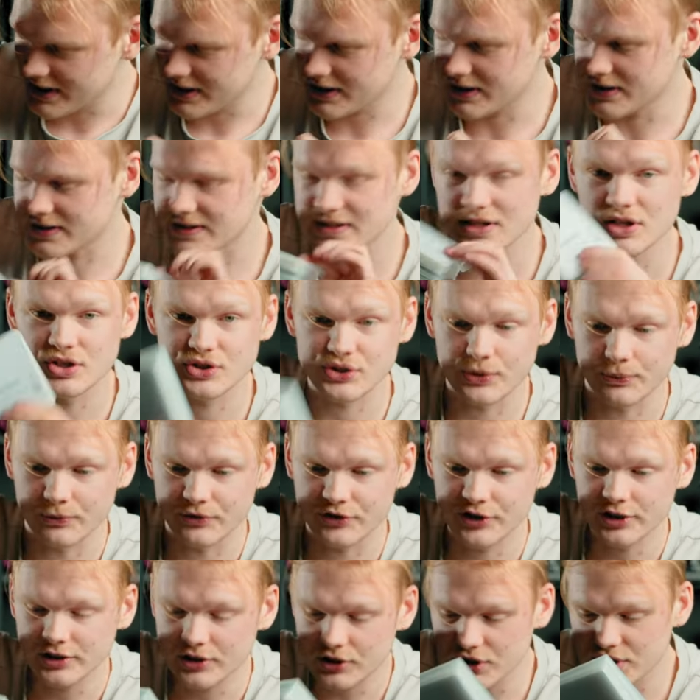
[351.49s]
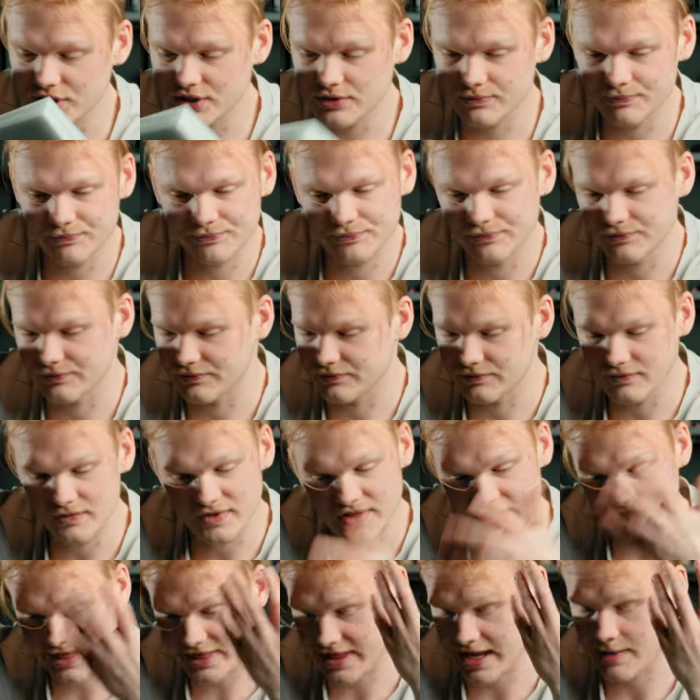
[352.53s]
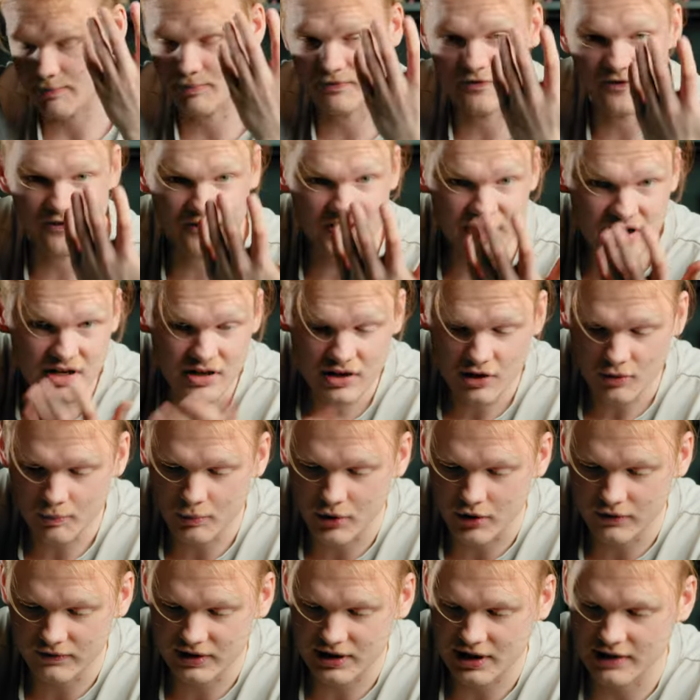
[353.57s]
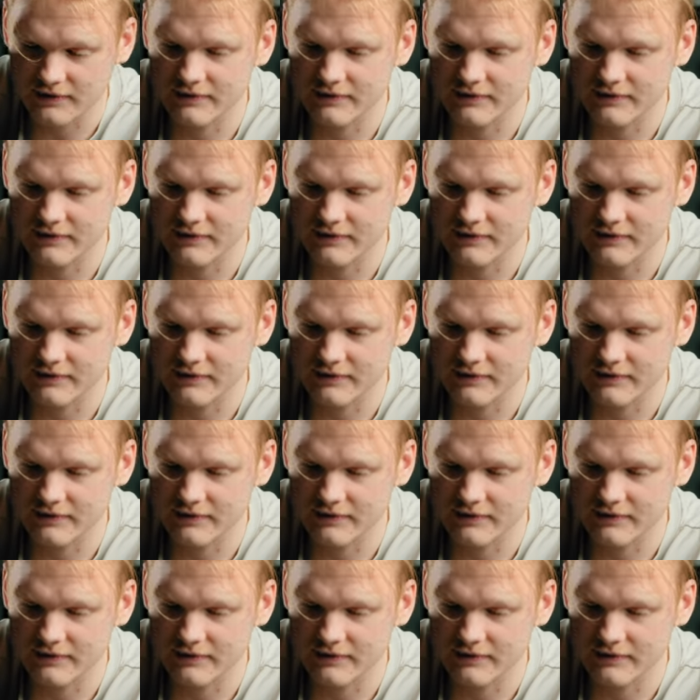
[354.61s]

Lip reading: is some filters. They fit in there perfectly